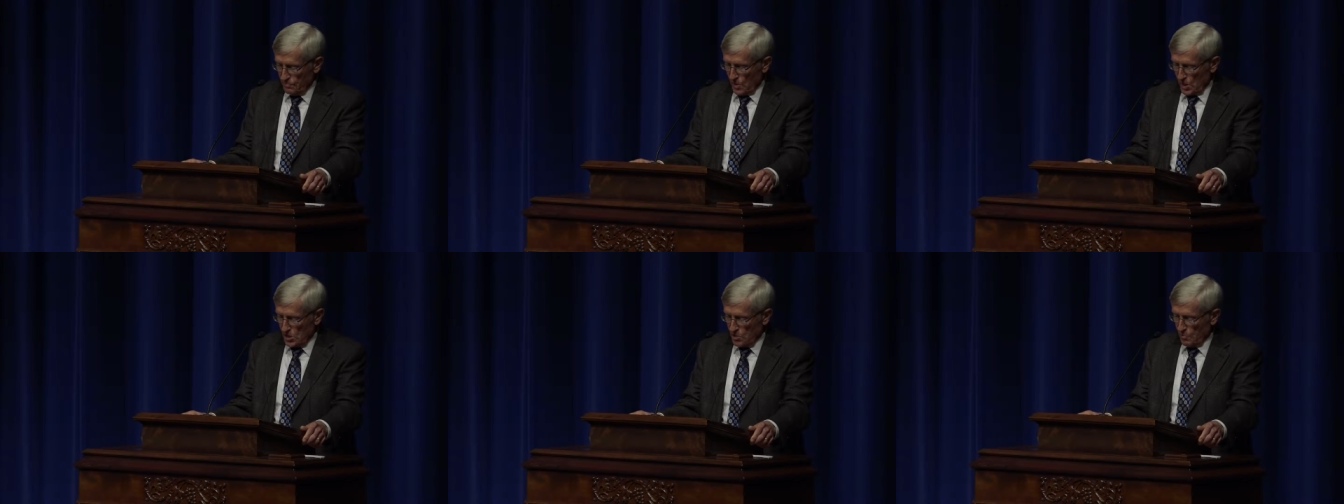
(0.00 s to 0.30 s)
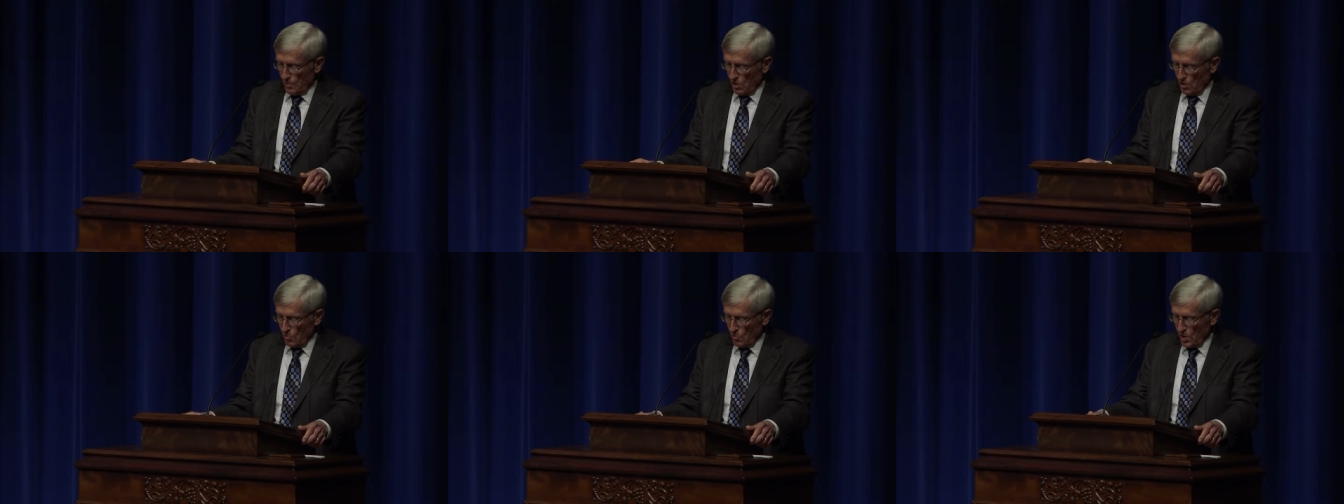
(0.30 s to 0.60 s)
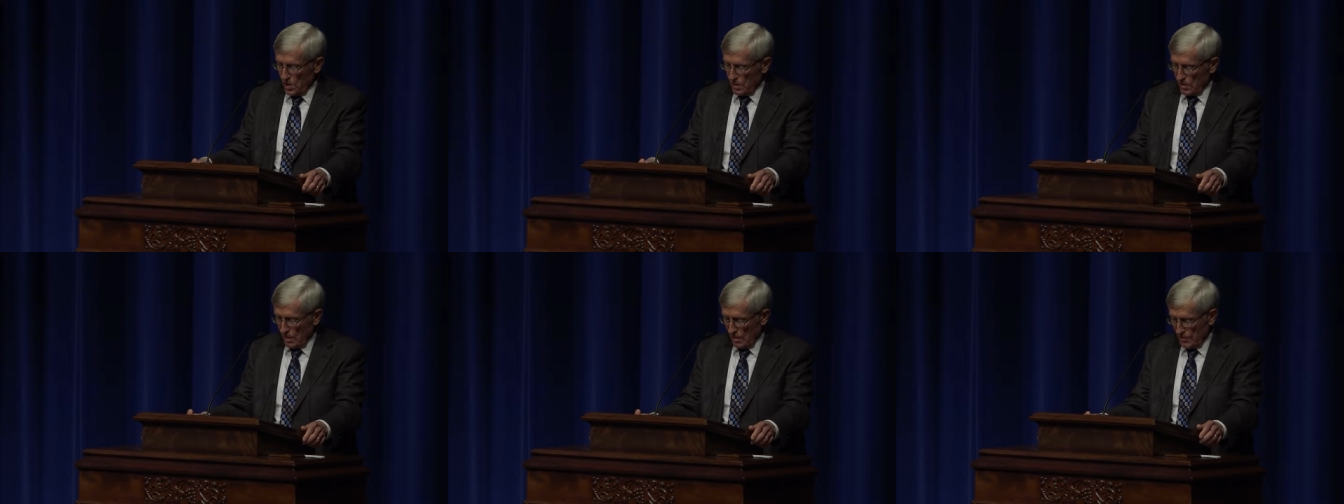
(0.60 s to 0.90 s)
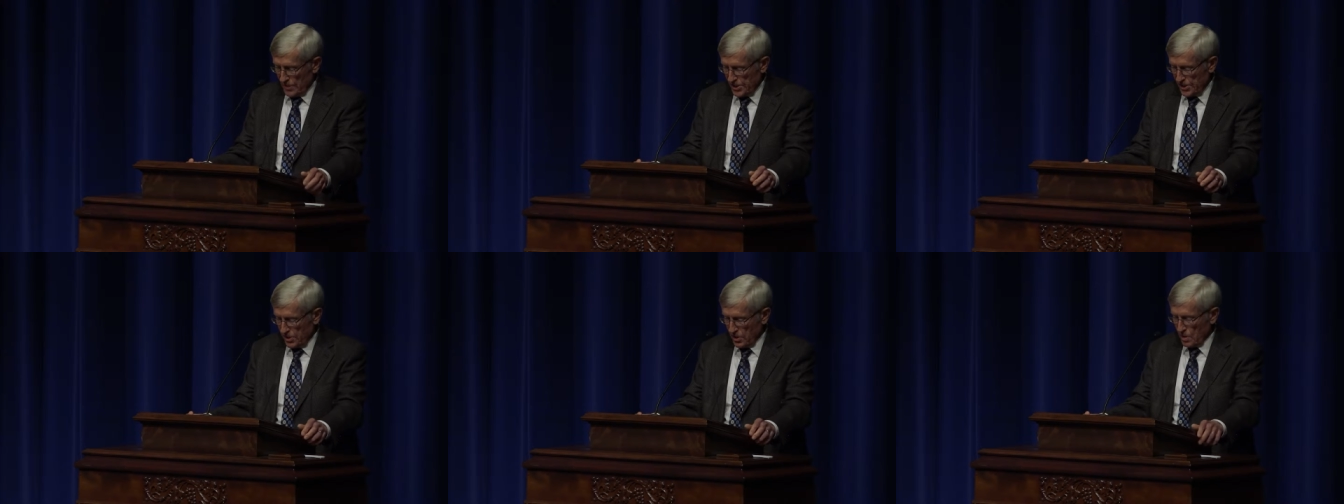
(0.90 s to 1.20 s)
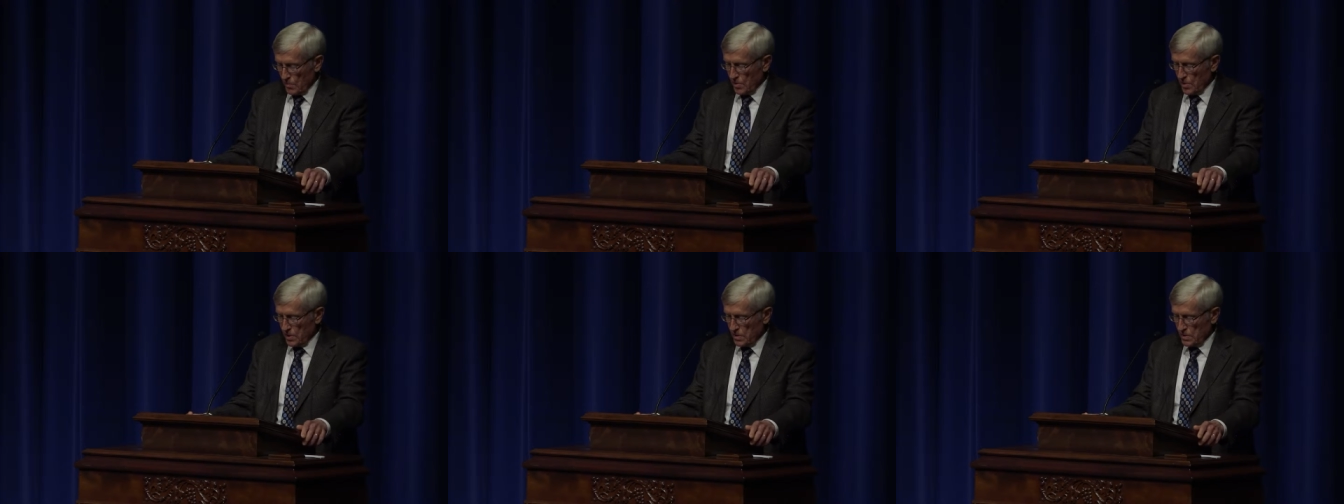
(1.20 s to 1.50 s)
my small brother, or my
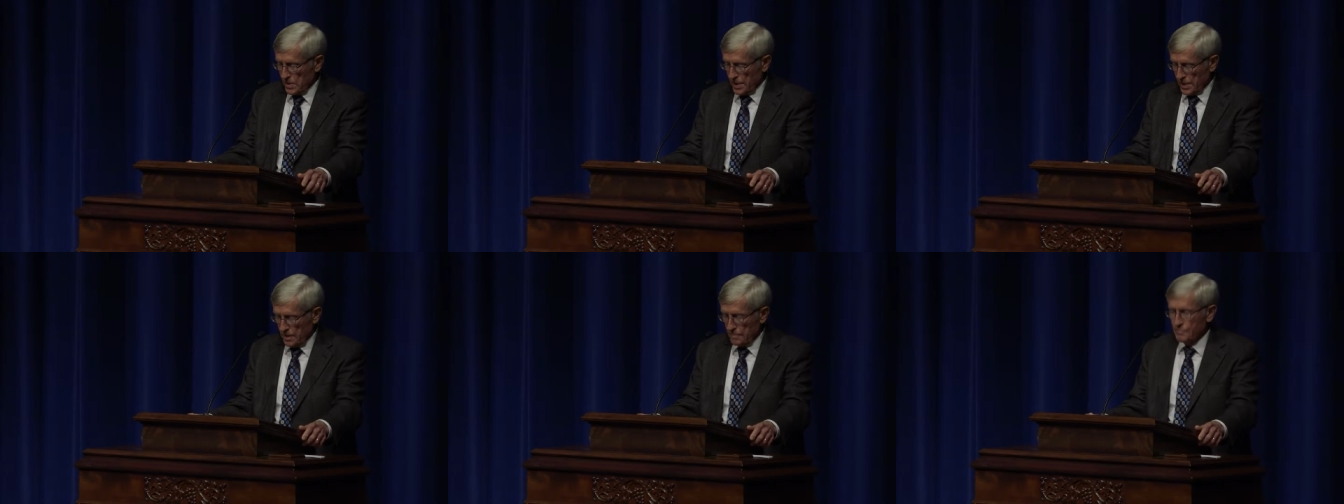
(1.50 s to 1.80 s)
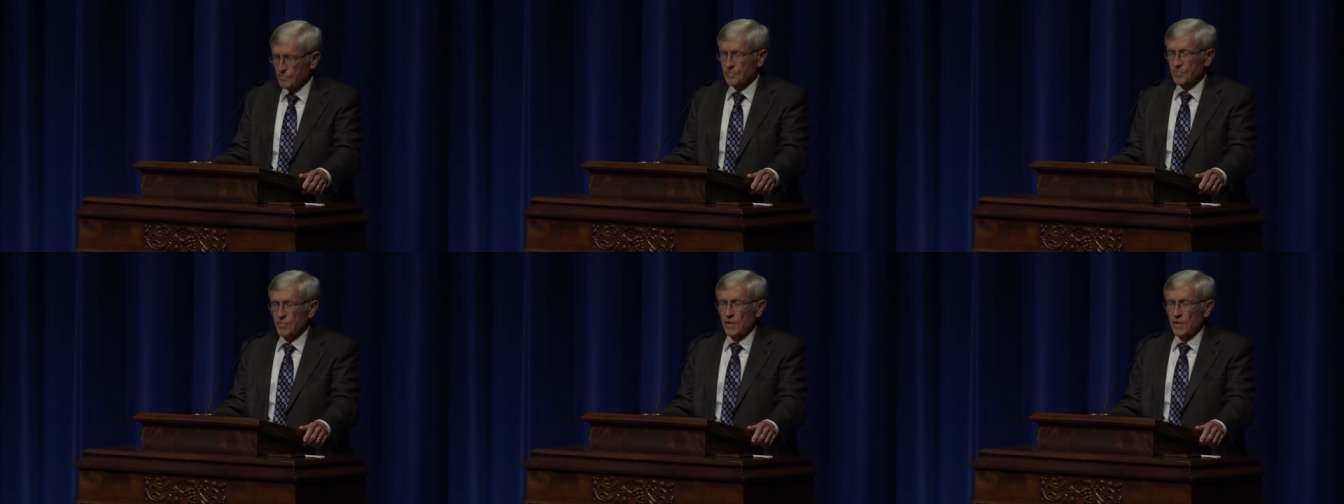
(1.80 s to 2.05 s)
younger brother did,